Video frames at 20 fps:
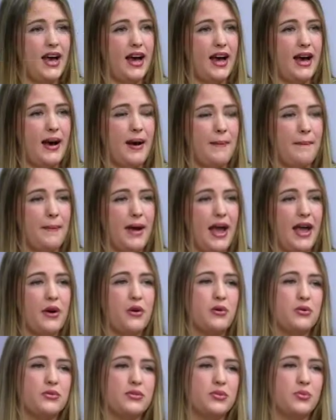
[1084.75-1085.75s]
I
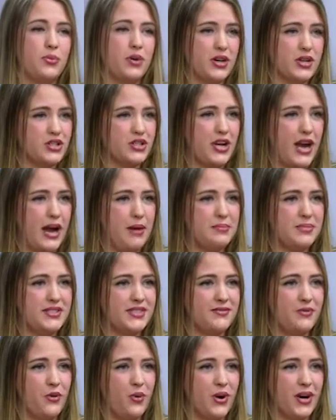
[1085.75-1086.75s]
hold
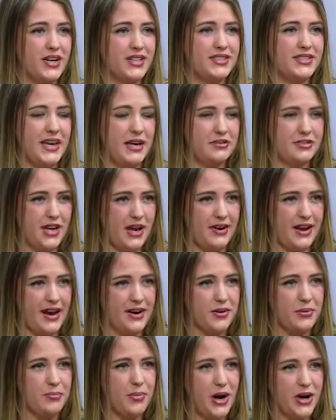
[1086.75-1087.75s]
workshops for Downtown
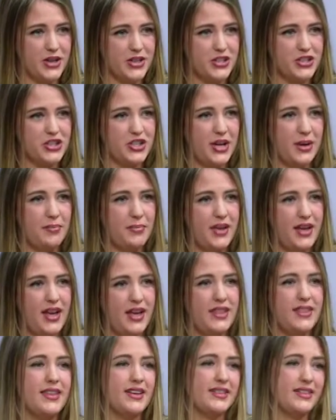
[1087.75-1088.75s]
Akron Partnership,
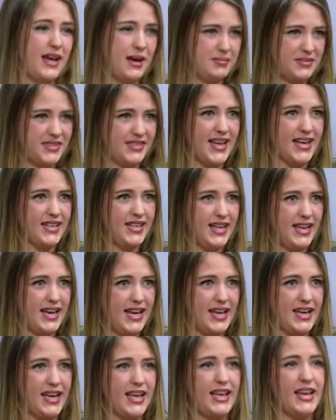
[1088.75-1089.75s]
the Adopt-A-Site
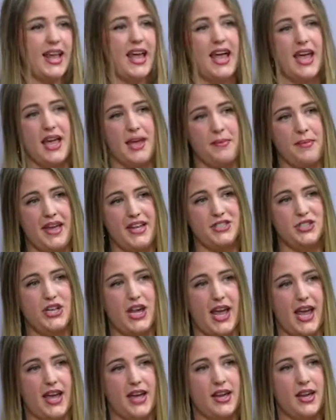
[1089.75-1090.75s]
Clinic, and
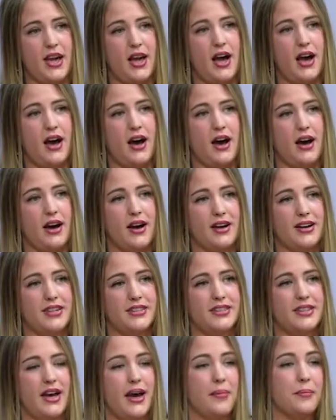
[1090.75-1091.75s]
AMHA
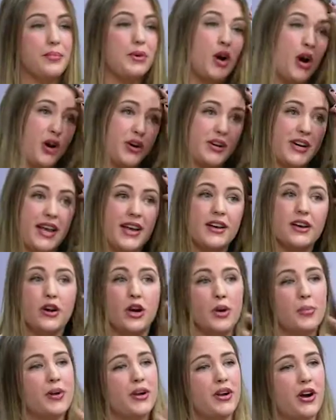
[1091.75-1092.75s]
on gardening,
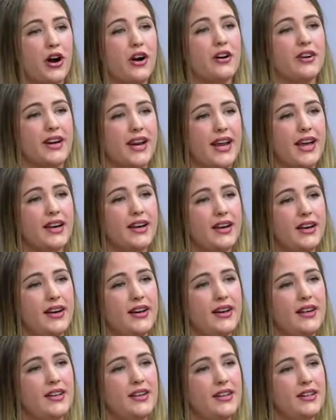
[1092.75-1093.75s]
urban gardening.
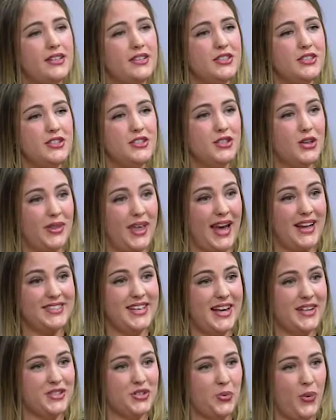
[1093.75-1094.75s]
So that
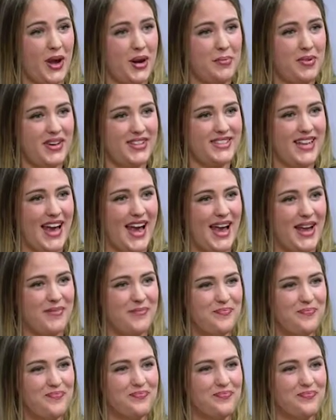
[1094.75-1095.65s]
takes quite a bit of time.